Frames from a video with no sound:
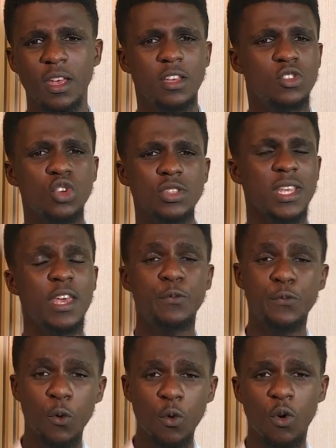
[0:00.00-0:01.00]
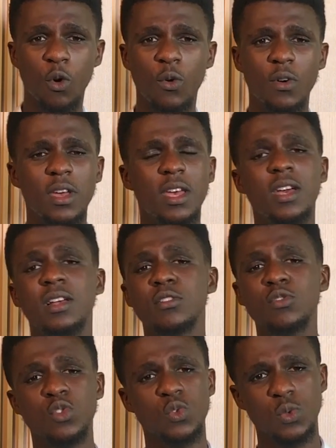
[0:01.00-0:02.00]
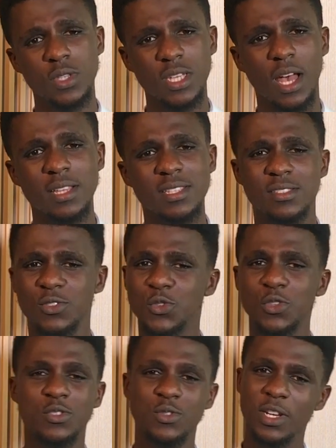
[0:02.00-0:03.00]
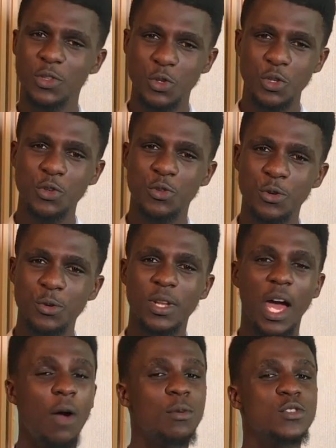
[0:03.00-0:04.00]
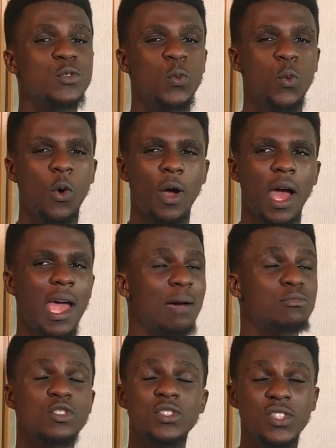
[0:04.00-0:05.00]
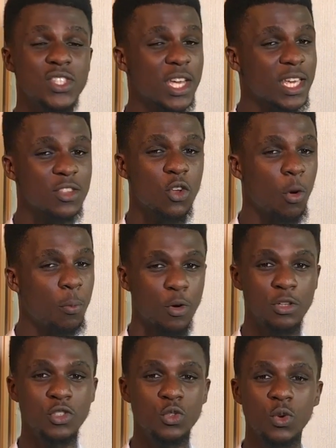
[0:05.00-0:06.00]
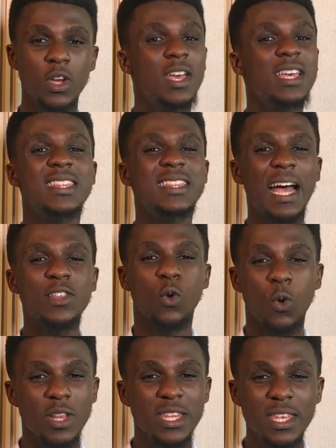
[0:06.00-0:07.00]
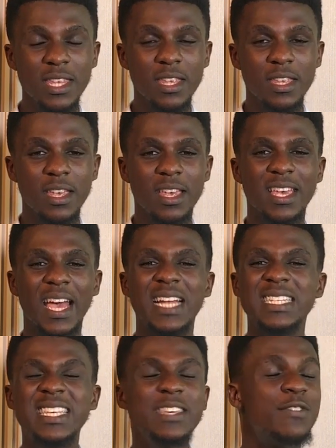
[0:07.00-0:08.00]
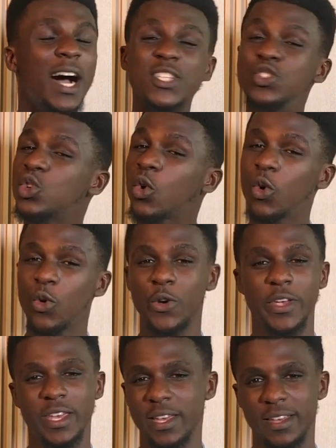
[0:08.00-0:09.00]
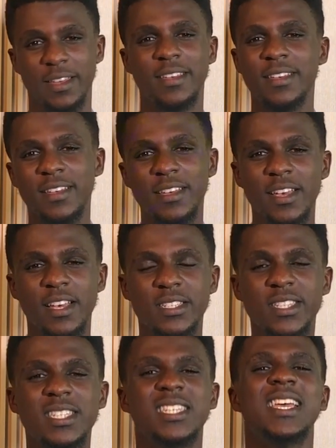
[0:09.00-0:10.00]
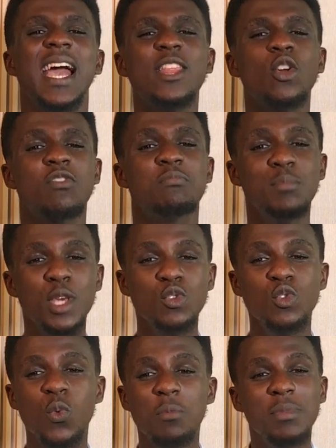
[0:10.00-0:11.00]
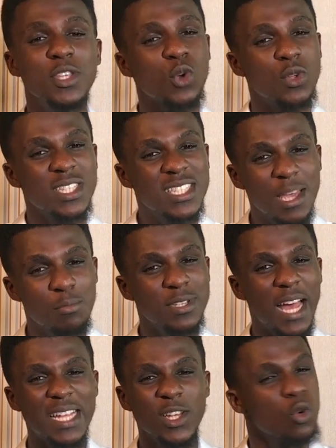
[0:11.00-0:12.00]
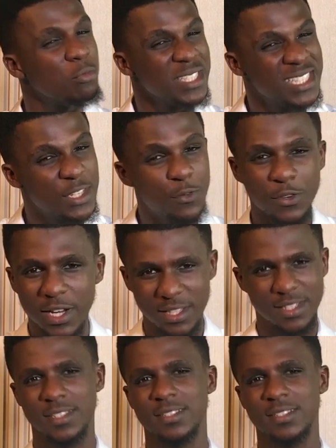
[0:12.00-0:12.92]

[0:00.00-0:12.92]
Just a phone call. Hello, sweetheart. Trust you are doing good. How is work? I am just checking up on you. That only can give her joy. See, the kind of meal you will meet on the table that day will be different.